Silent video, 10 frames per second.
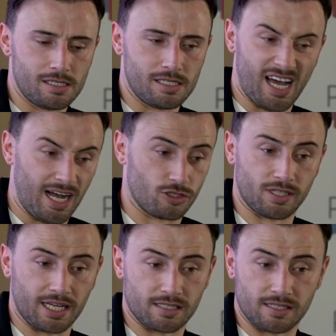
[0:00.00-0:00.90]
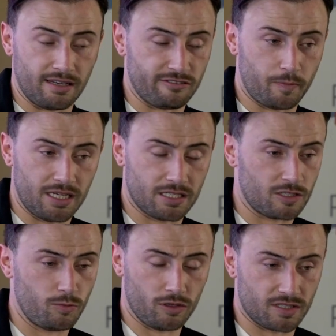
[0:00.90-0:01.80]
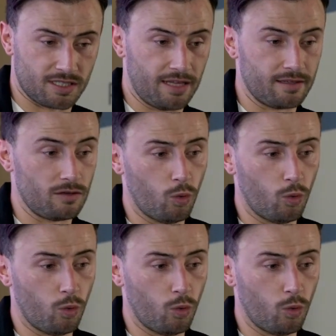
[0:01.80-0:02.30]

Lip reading: yeah, I just think it's a safe space. It's more understanding.